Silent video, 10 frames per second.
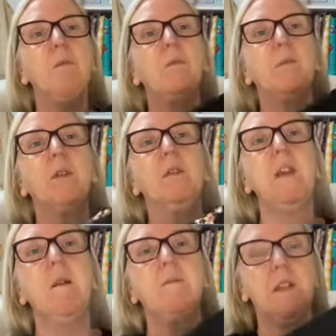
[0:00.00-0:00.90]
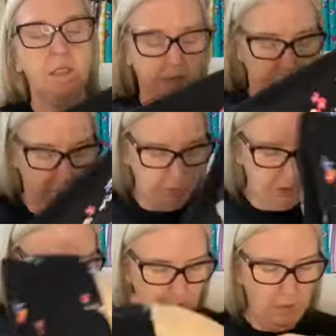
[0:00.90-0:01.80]
But yeah, this is the
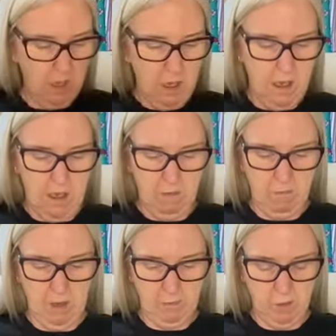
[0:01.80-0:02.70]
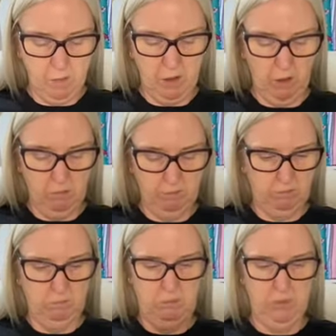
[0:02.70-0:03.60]
fabric. I've probably got
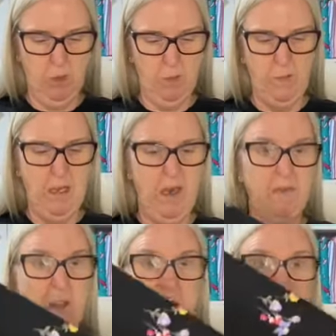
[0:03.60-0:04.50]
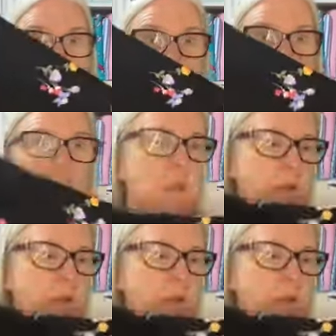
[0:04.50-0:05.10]
a bit left that I could make a